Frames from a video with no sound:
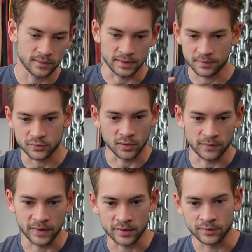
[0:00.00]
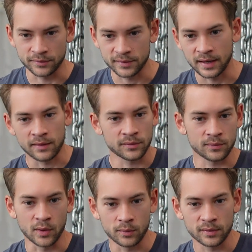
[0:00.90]
strong of ankles, didn't have
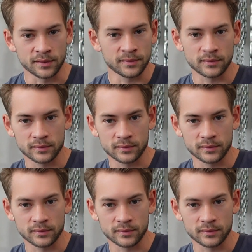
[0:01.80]
as